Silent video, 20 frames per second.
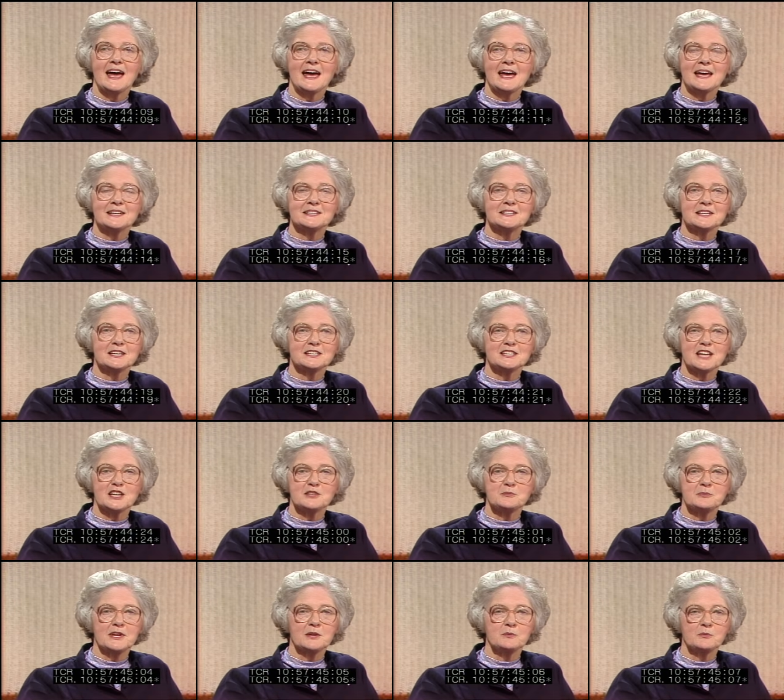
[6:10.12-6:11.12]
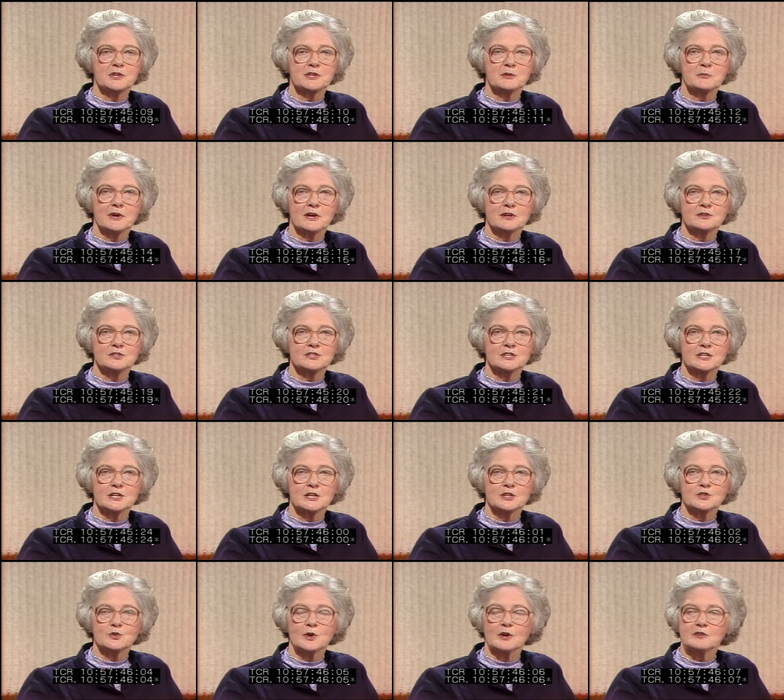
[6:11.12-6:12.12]
and it has been with about
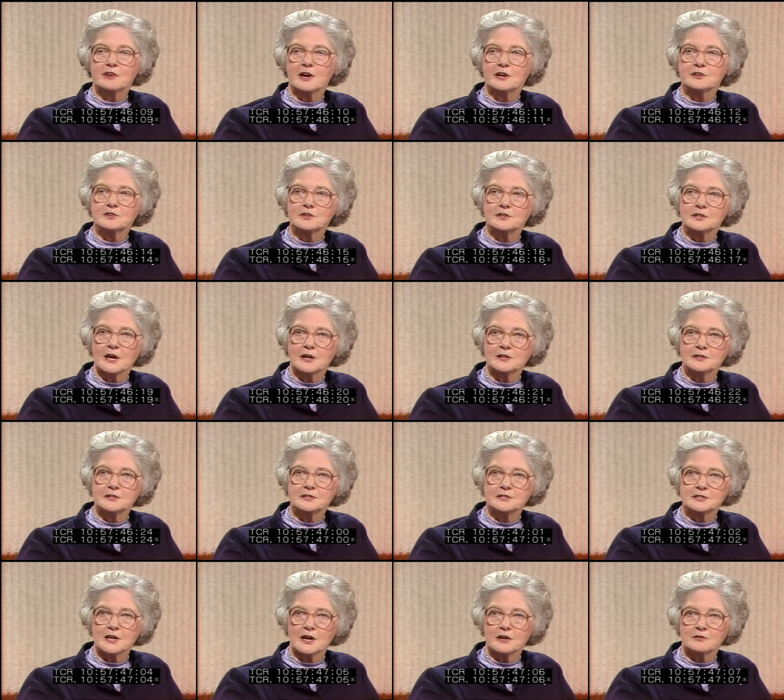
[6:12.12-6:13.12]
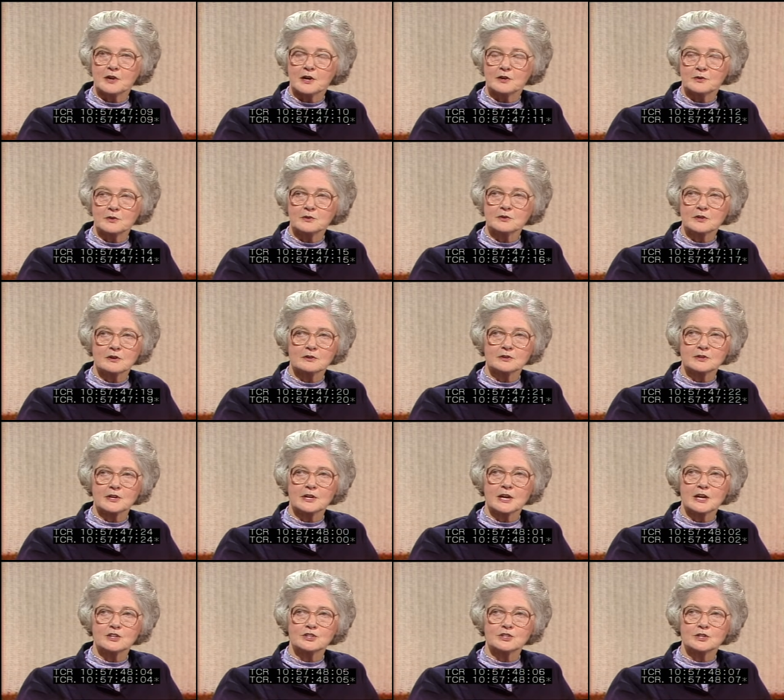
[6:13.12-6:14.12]
1,200 nuns of our own
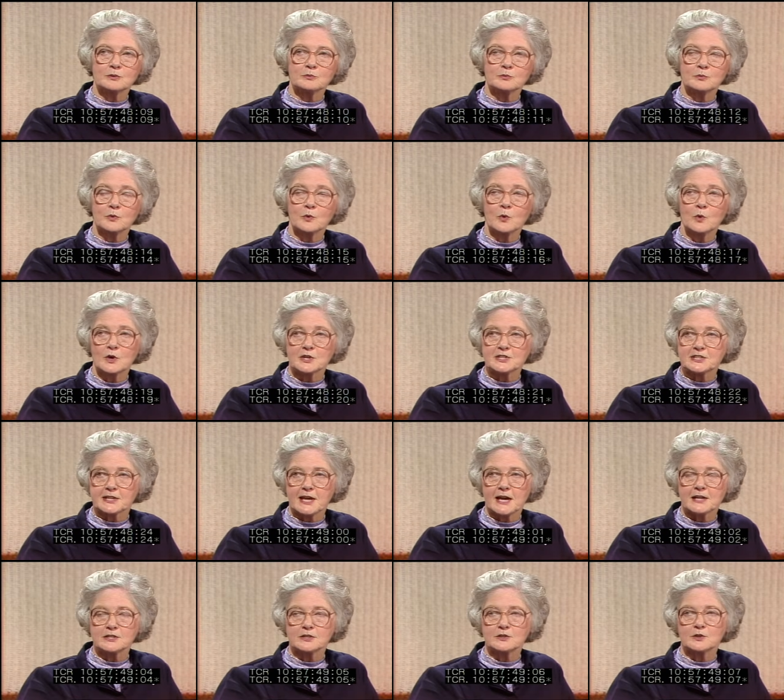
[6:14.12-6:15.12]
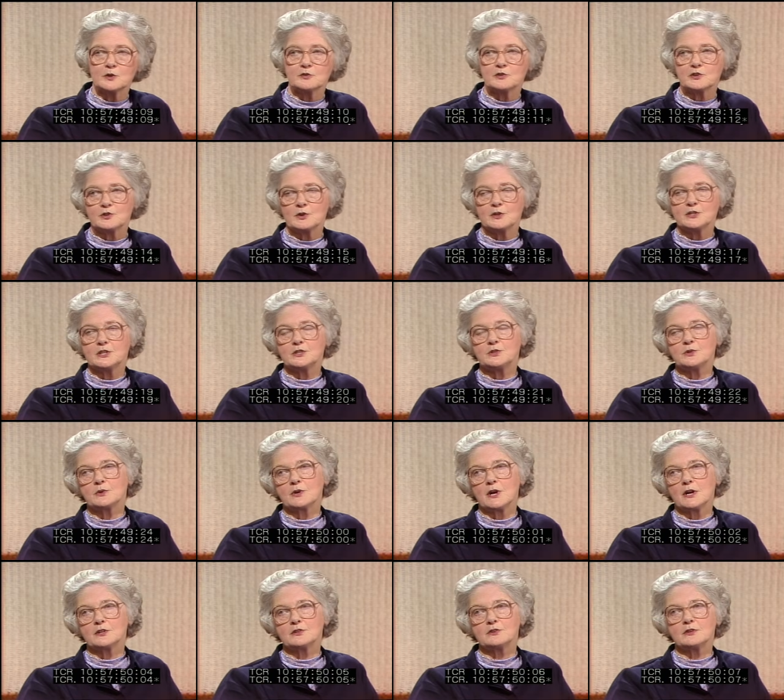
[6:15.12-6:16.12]
congregation who are scattered over
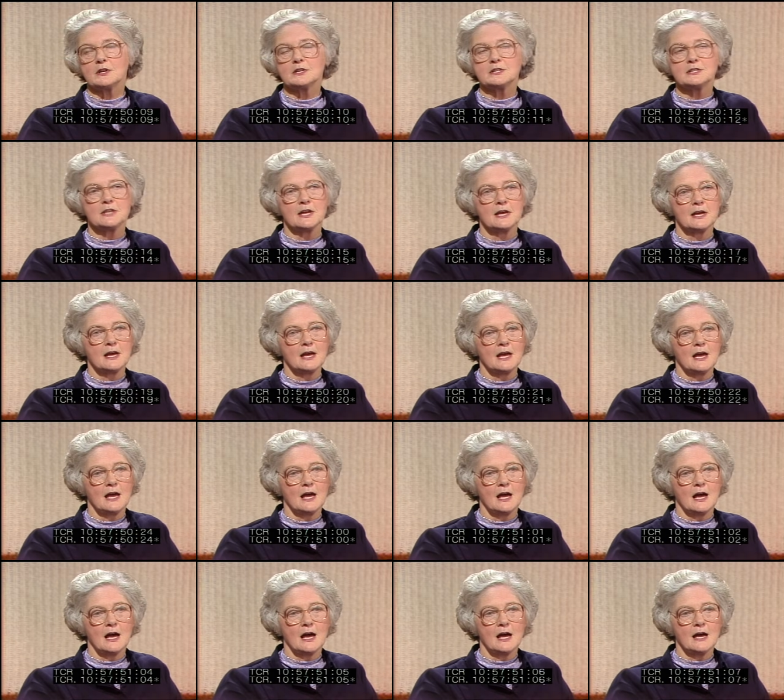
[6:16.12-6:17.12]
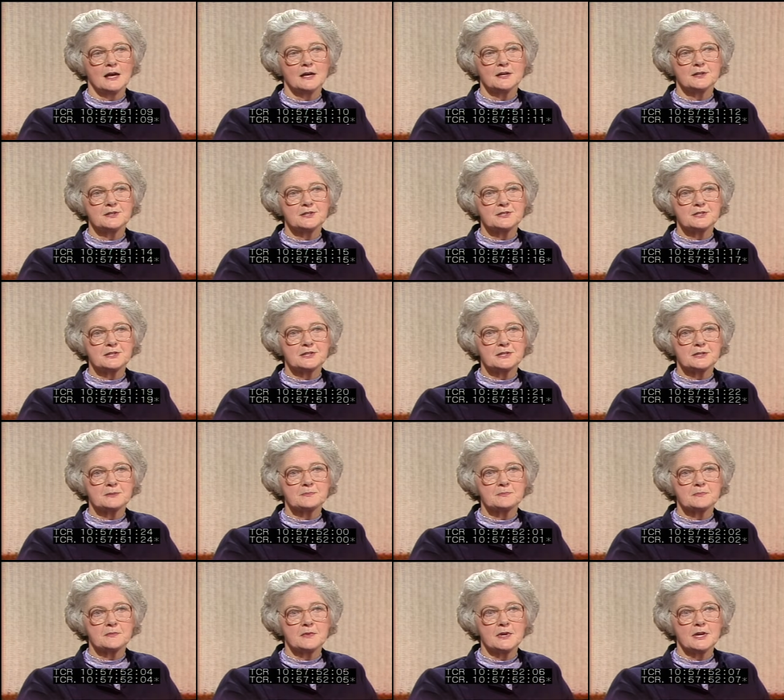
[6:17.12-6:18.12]
22 countries and
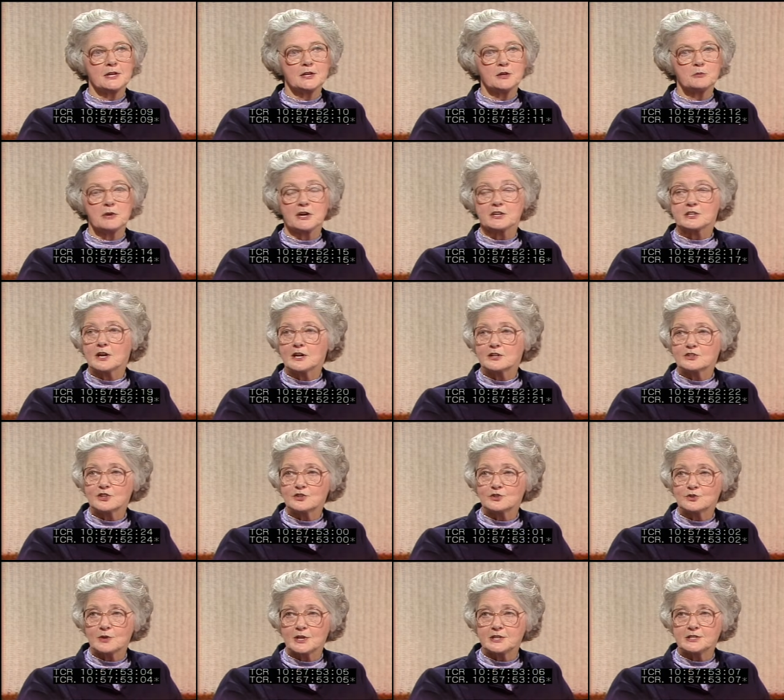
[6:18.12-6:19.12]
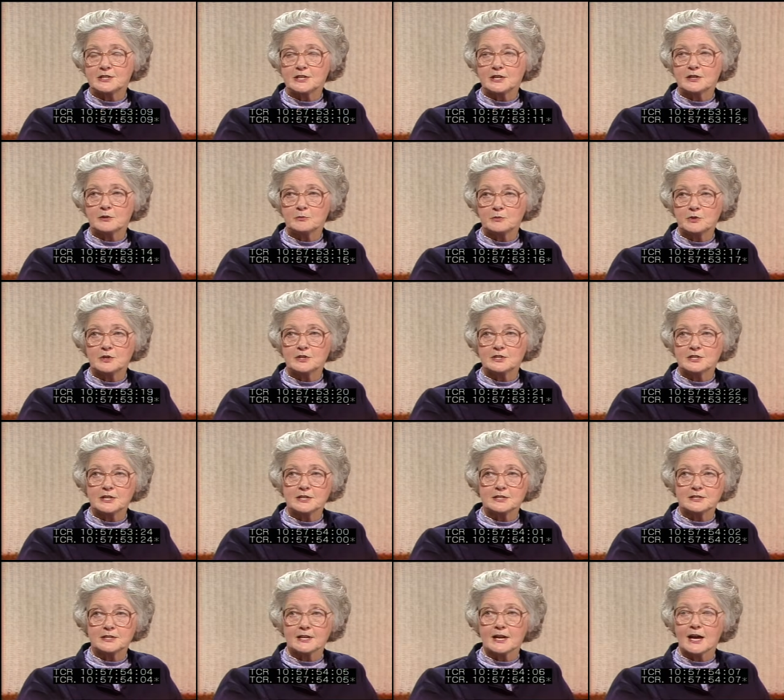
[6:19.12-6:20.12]
in about 120
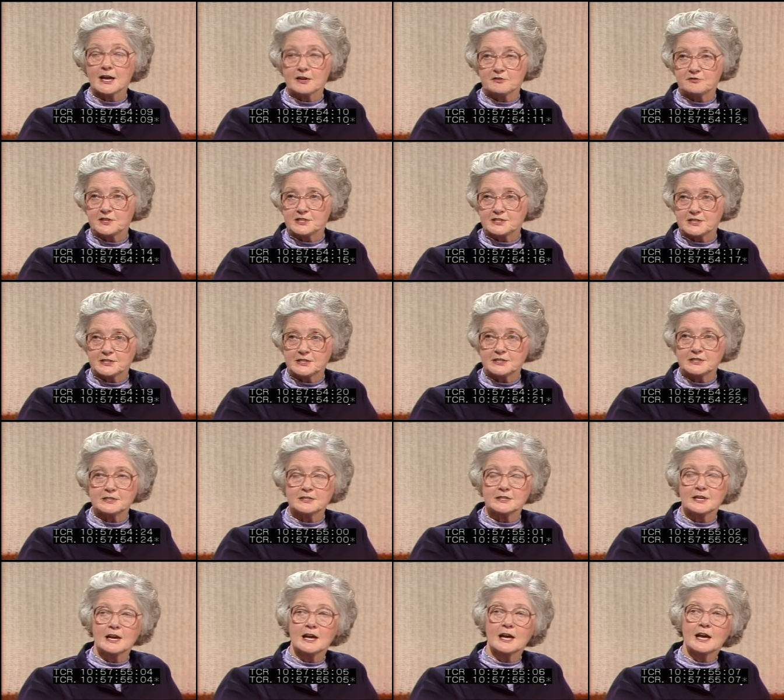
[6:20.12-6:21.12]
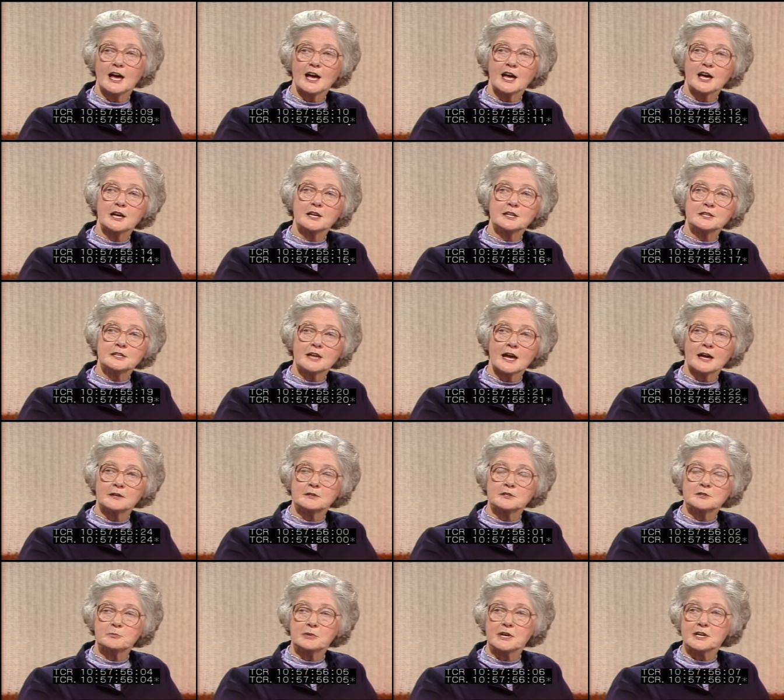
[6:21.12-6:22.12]
communities. And I have visited and
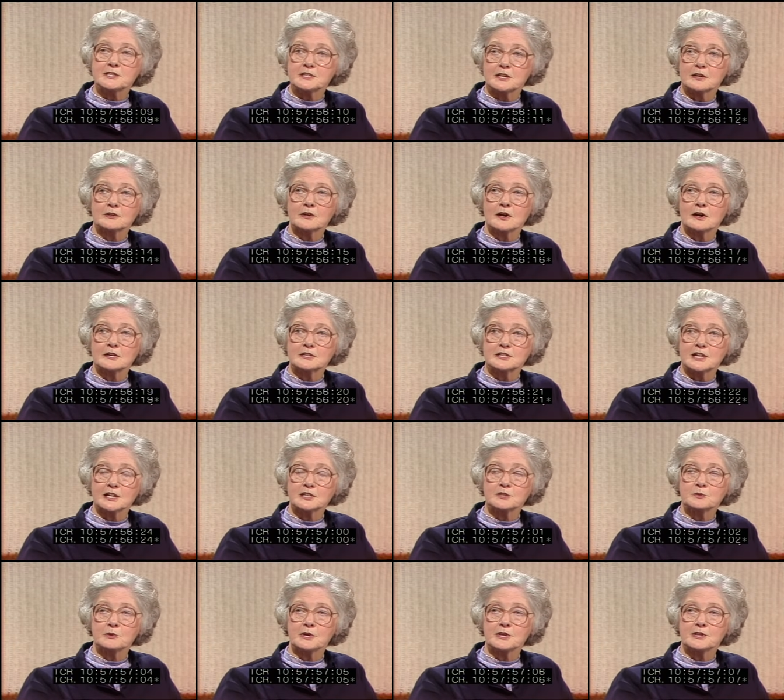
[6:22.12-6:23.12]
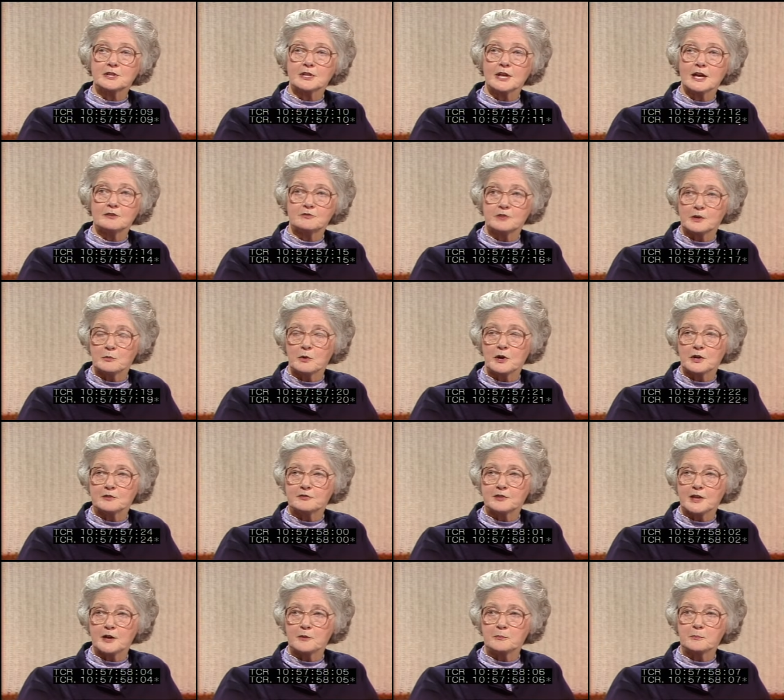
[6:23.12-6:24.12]
had personal contact with every one
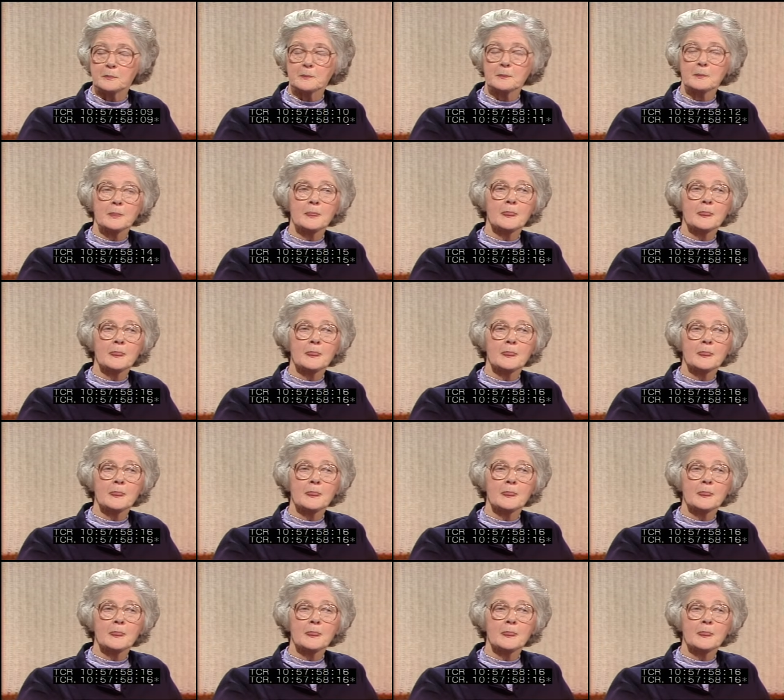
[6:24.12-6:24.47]
of them.